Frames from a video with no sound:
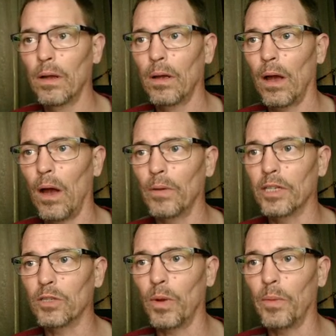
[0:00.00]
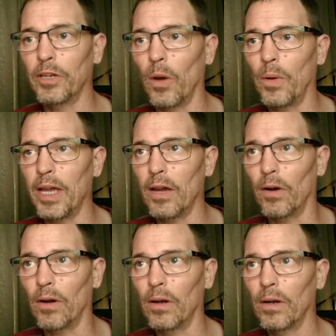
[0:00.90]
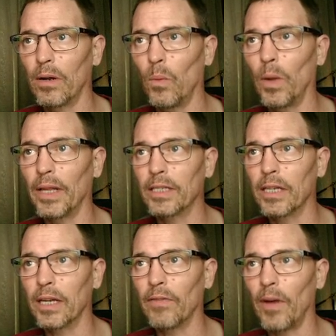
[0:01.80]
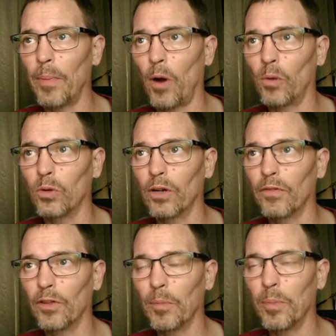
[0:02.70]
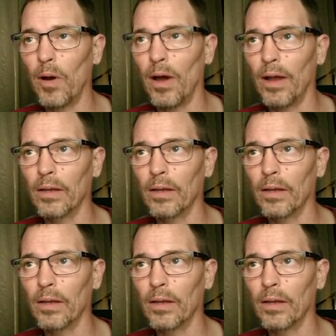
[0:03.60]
Oh, it says we would go here, willing to give up our rook for the pawn.